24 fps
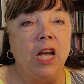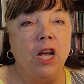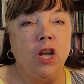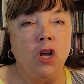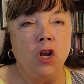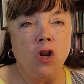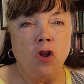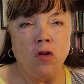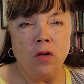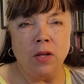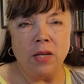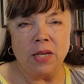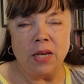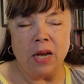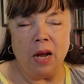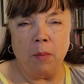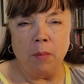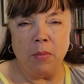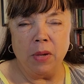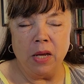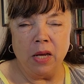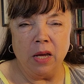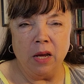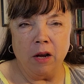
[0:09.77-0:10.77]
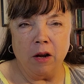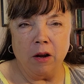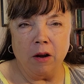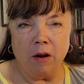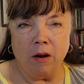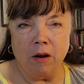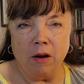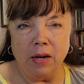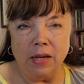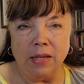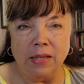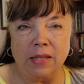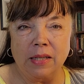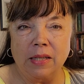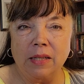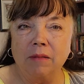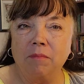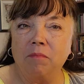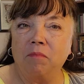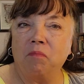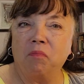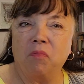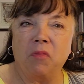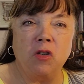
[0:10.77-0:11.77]
You know, this time of year,
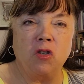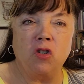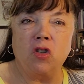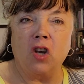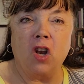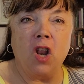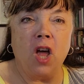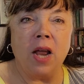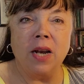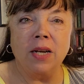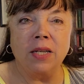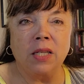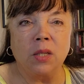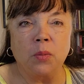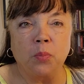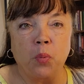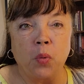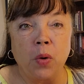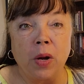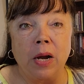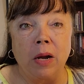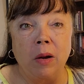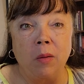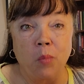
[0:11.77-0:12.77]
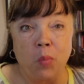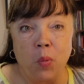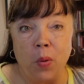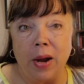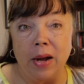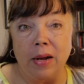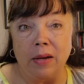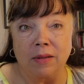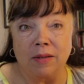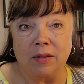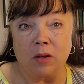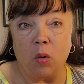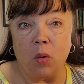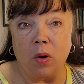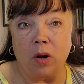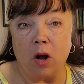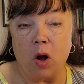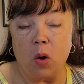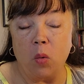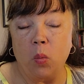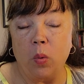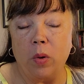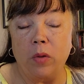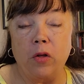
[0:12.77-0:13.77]
there's a lot of spring breaks going
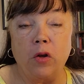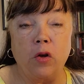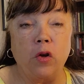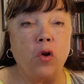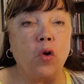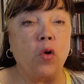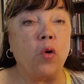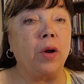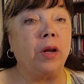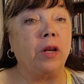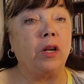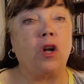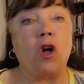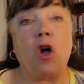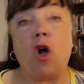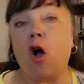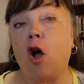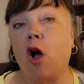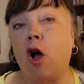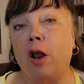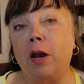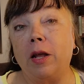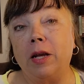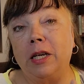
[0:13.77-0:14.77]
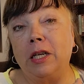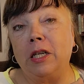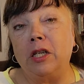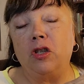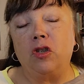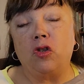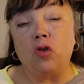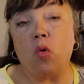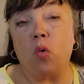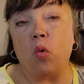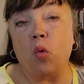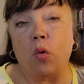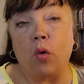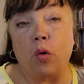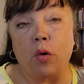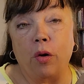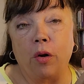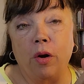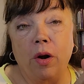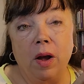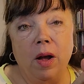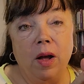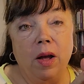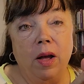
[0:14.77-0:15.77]
on, whether you're in college
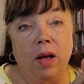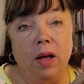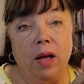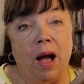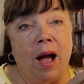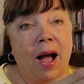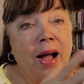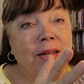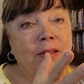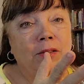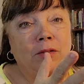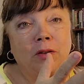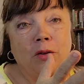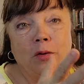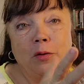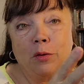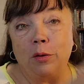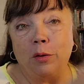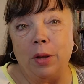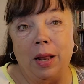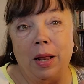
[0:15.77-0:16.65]
or high school,